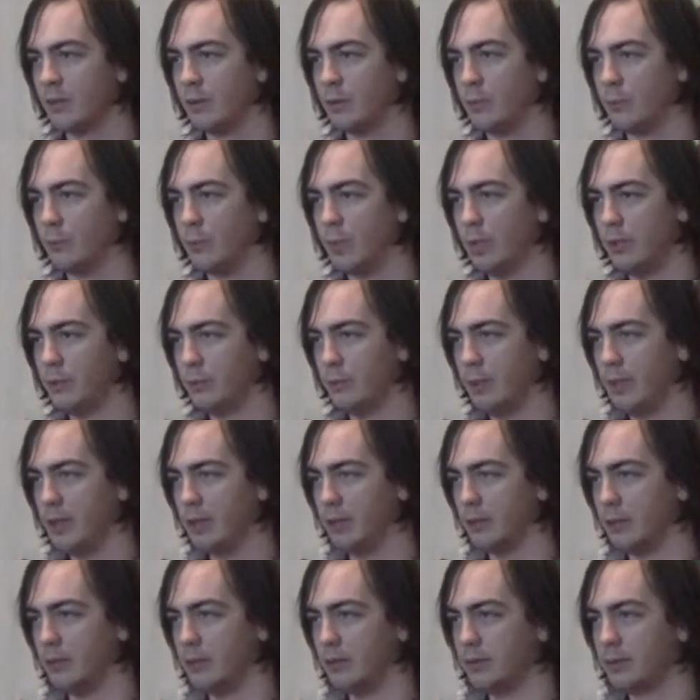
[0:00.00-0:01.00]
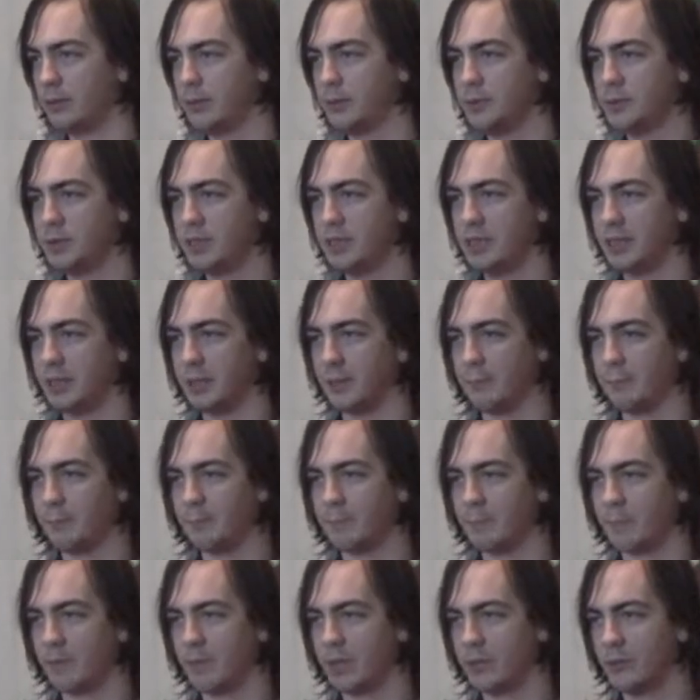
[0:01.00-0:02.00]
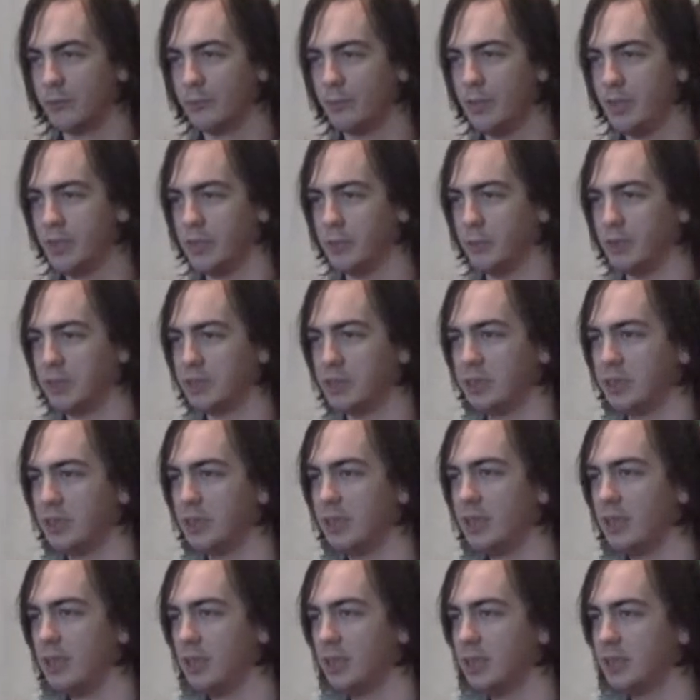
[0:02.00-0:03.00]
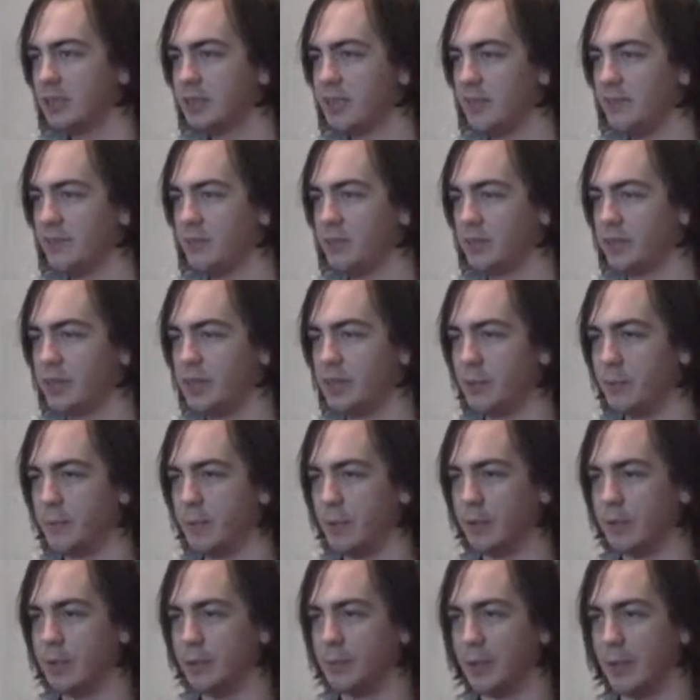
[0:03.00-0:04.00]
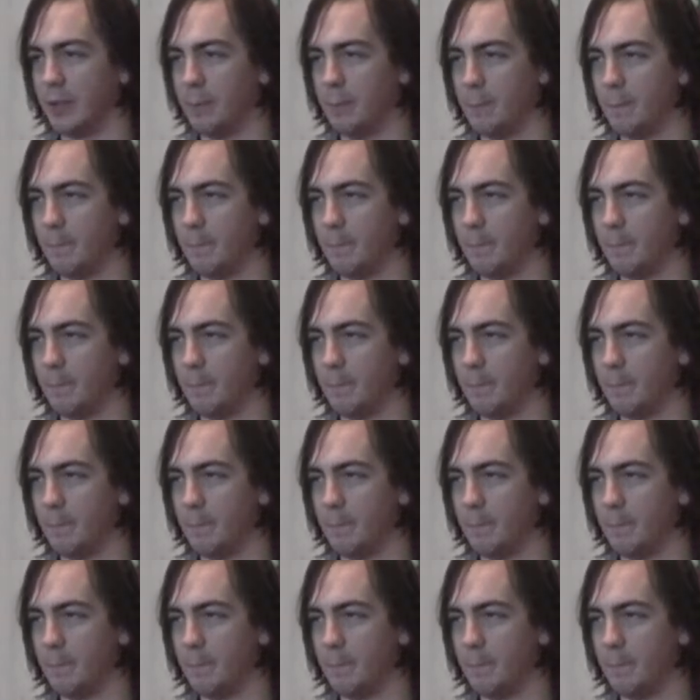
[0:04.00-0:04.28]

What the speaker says: Well, well, look who's here. Rio, was it? Let's have a look at your Pokemon.